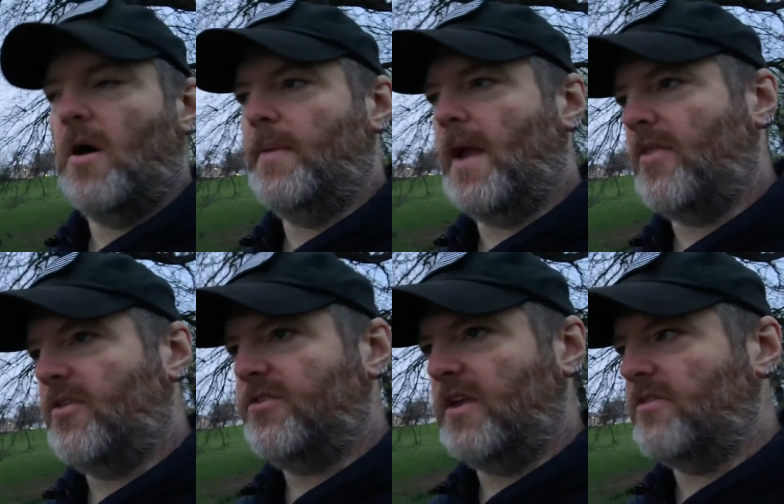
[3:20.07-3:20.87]
behind the
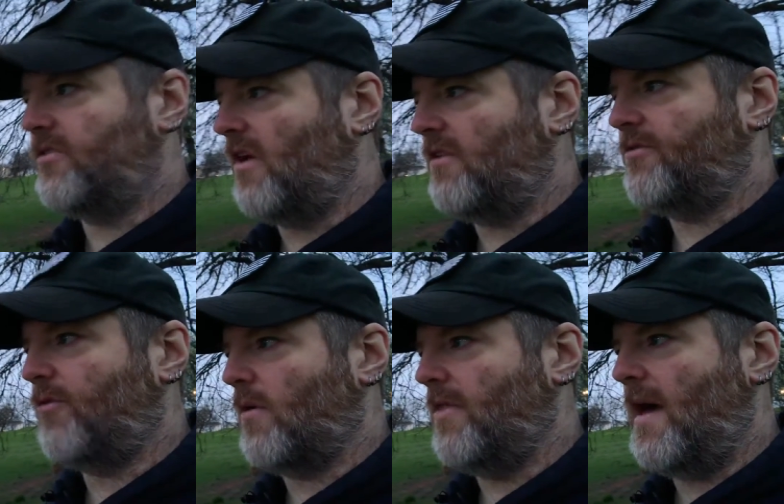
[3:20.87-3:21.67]
scenes stuff
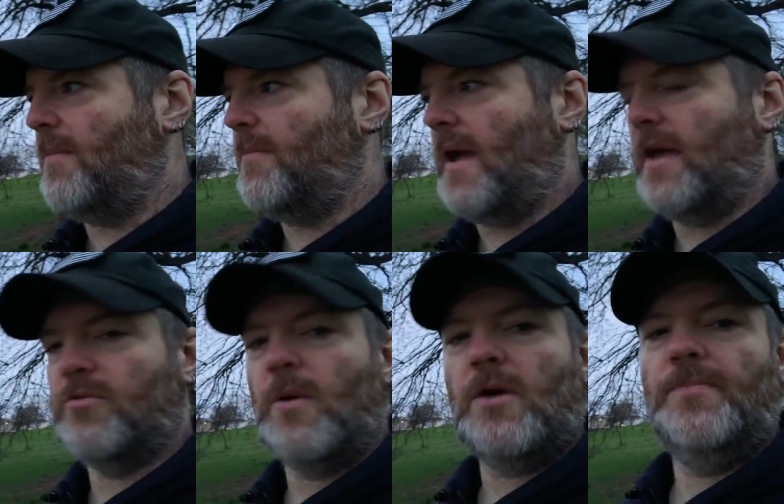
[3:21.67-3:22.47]
for them as
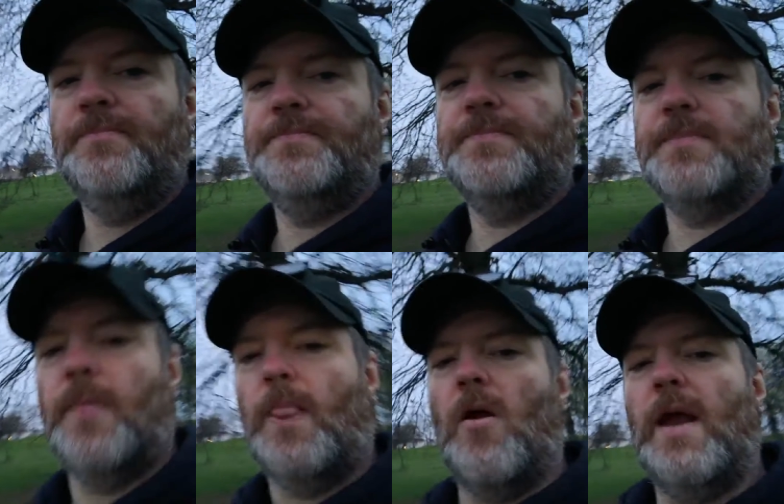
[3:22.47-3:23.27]
well.
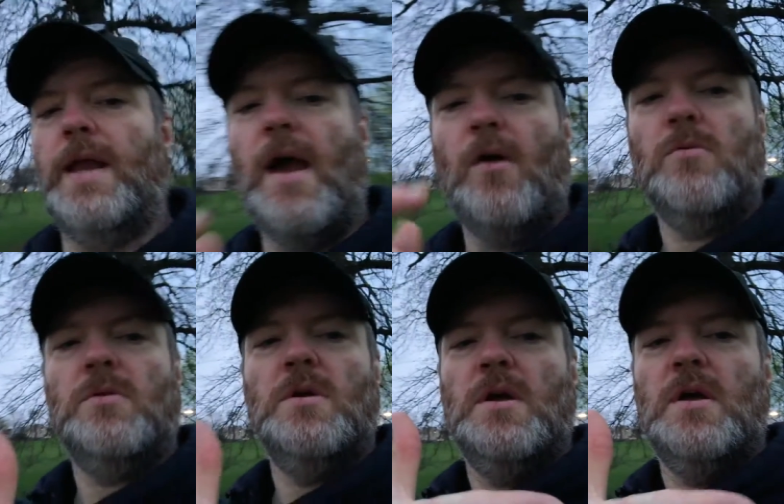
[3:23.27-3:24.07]
All right, now
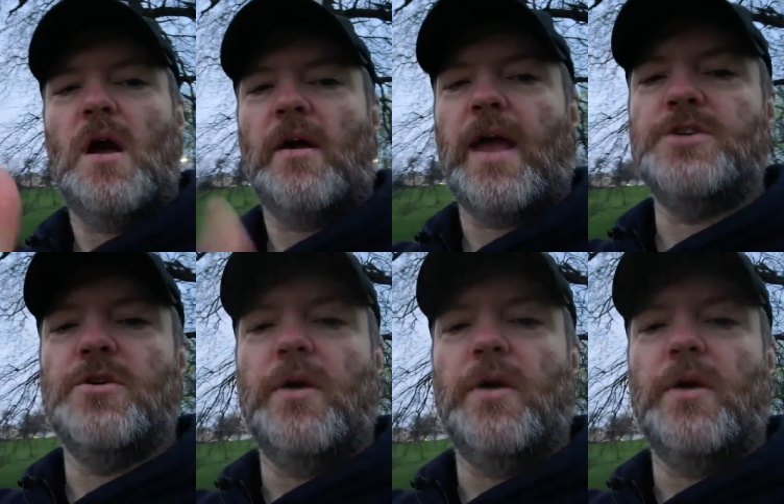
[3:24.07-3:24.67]
I'll catch you